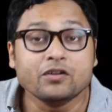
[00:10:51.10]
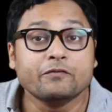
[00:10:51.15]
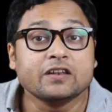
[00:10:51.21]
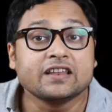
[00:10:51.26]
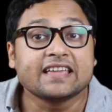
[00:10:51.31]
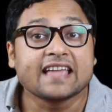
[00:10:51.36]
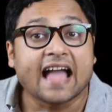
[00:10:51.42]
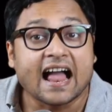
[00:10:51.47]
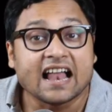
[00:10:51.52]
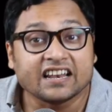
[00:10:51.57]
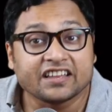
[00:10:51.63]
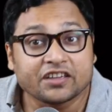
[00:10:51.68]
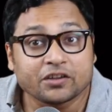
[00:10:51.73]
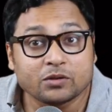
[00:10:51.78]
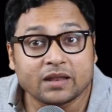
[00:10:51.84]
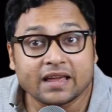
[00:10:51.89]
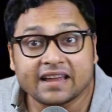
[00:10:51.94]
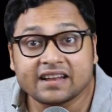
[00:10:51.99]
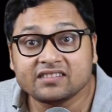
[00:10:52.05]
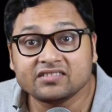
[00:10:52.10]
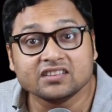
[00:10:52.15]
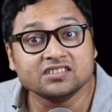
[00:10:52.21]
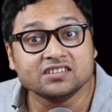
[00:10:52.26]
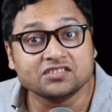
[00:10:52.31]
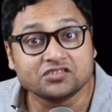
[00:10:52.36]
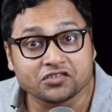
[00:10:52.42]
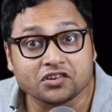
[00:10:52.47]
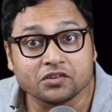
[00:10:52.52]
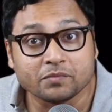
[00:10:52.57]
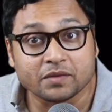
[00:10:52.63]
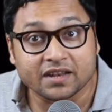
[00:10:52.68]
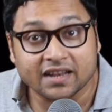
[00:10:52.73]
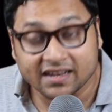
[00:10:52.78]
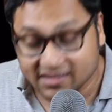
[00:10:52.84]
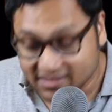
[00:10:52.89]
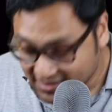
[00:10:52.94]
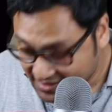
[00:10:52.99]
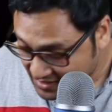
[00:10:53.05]
we will calculate the
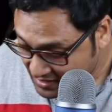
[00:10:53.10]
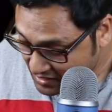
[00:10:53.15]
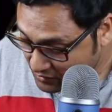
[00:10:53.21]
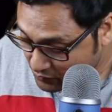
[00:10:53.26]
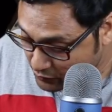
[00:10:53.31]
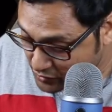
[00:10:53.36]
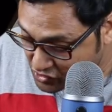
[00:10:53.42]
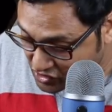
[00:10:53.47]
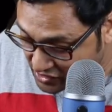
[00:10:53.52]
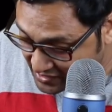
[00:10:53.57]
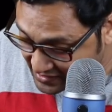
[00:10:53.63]
determinant, which